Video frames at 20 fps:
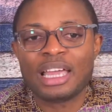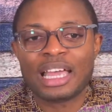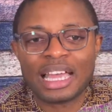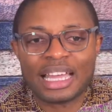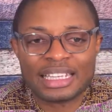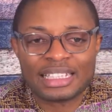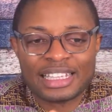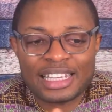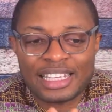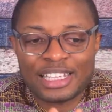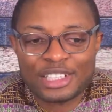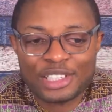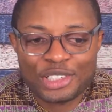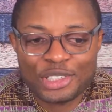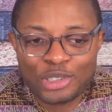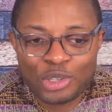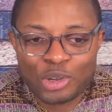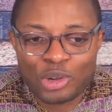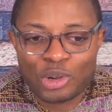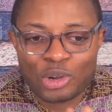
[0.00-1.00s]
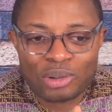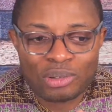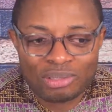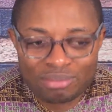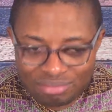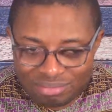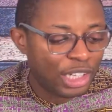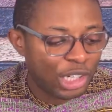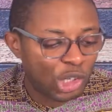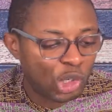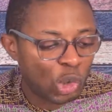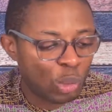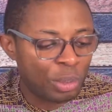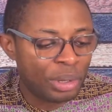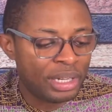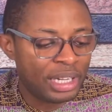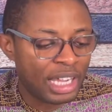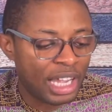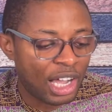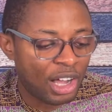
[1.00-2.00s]
and then you know, or it could
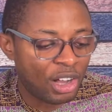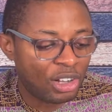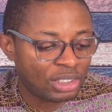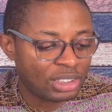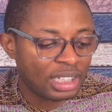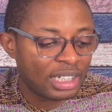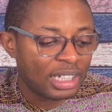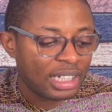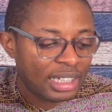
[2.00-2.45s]
be in the house.